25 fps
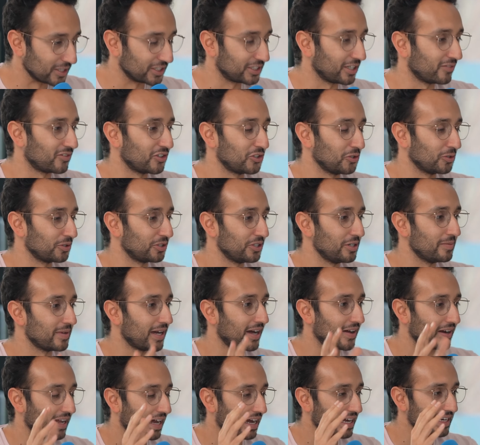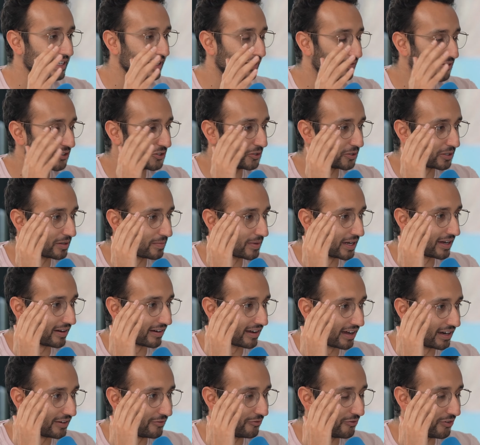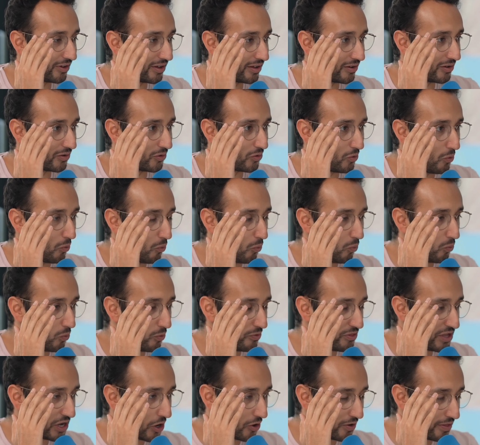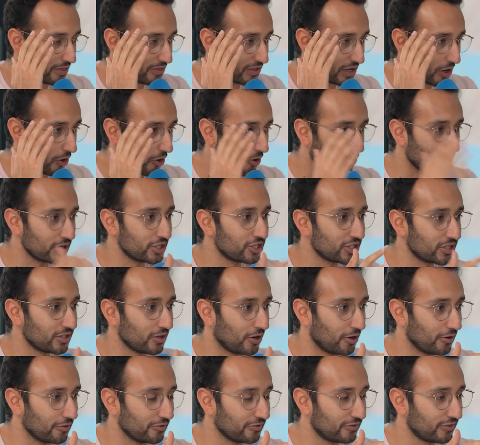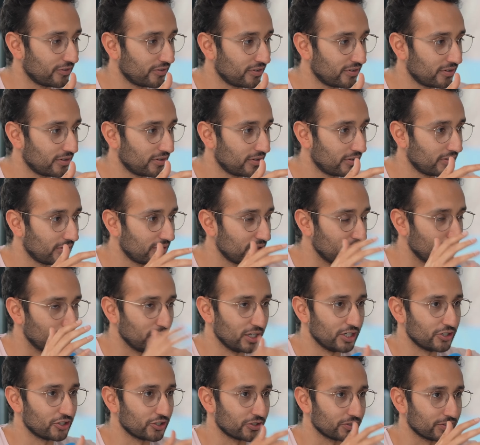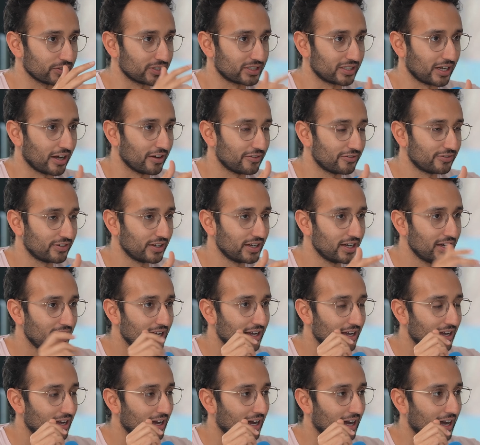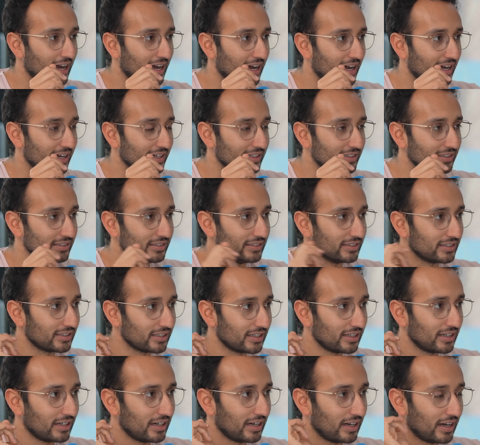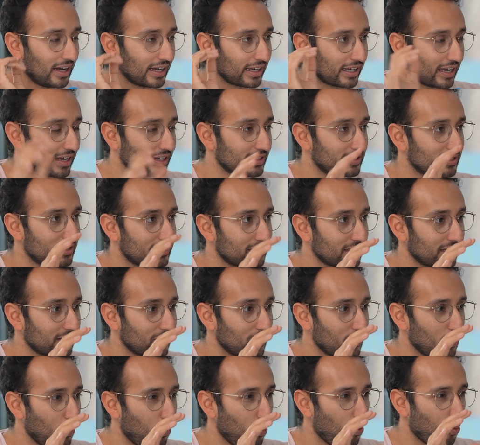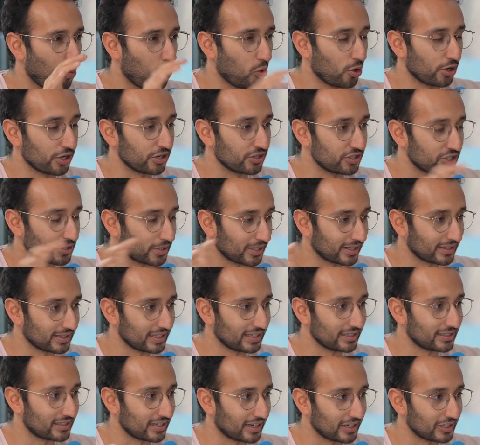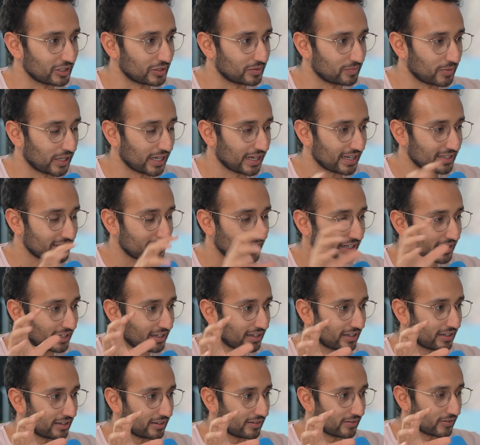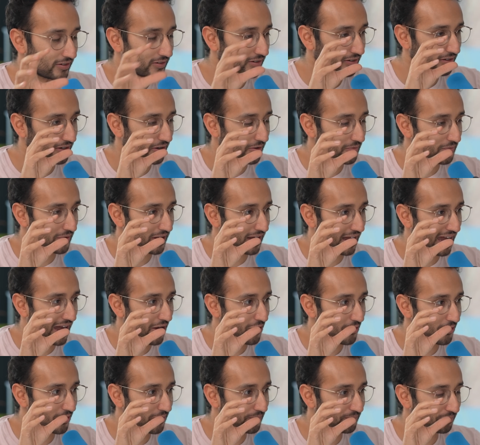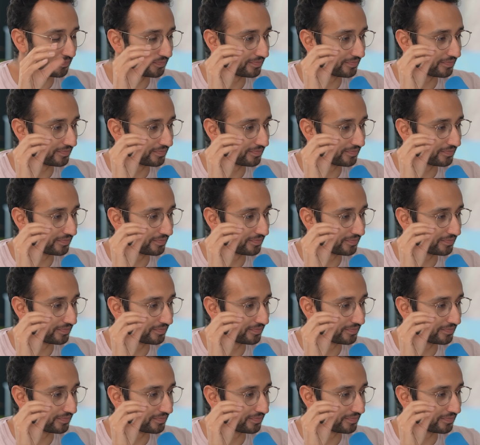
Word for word: much stuff to talk to you about. I'd love to talk about kind of the the origin of the bullet journal stuff, mm-hmm. and I guess what you're doing these days. But I guess like you know how